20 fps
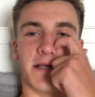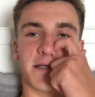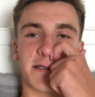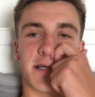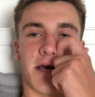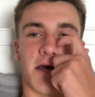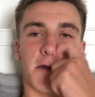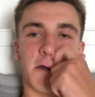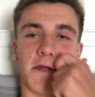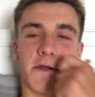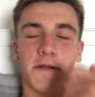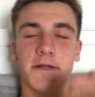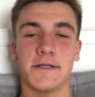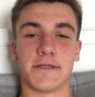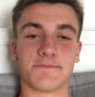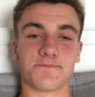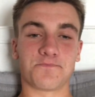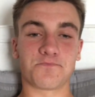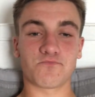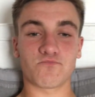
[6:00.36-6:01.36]
so
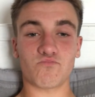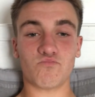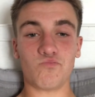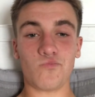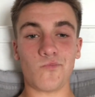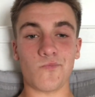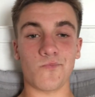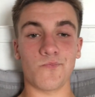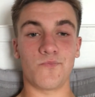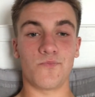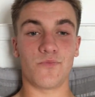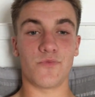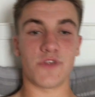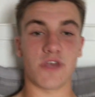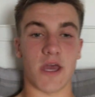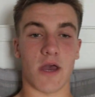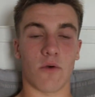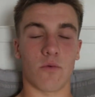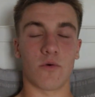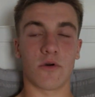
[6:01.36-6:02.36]

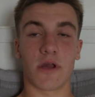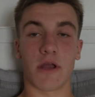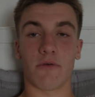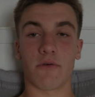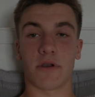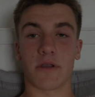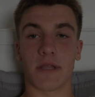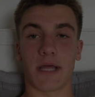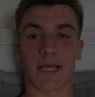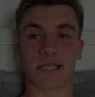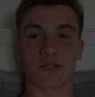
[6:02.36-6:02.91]
yeah, we'll get rid of that